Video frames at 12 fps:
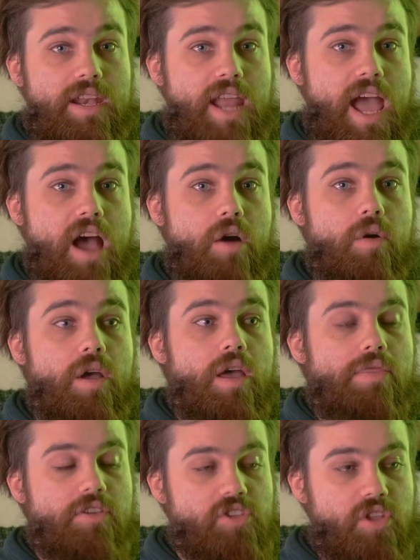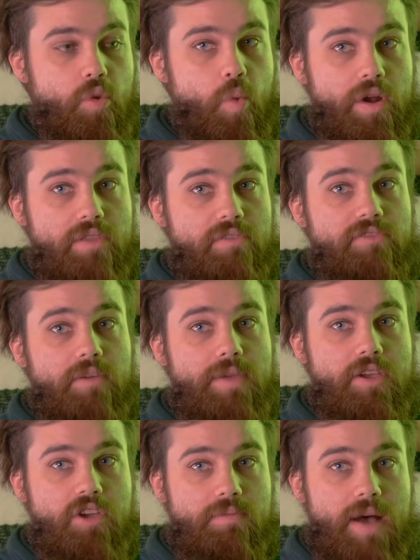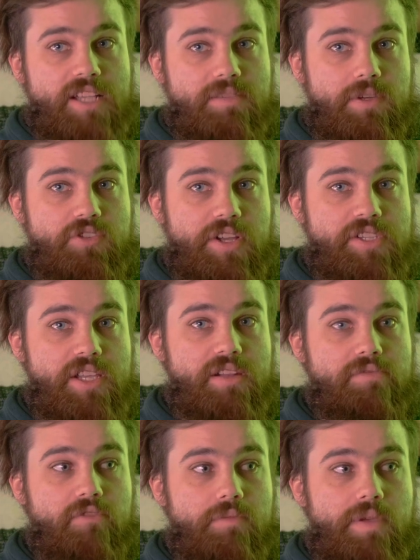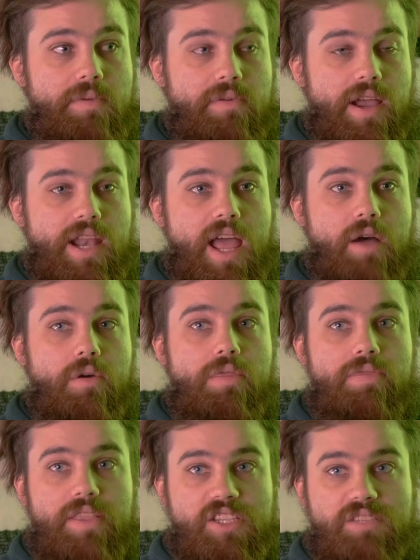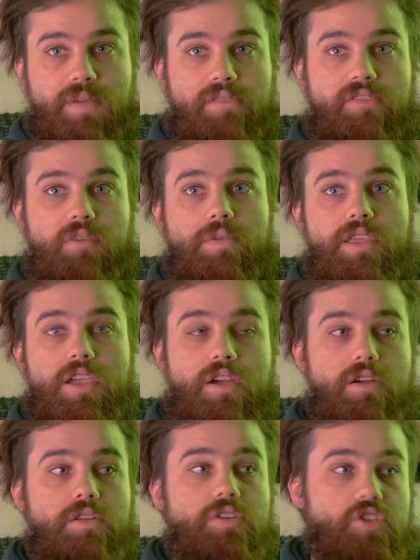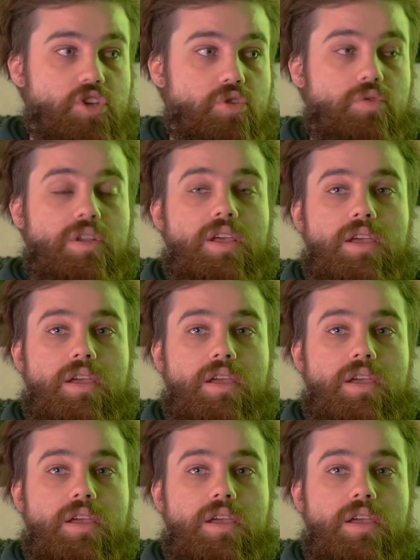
now, there's only one other film that could possibly transcend it for me, but right now, this is my film of the year. Dune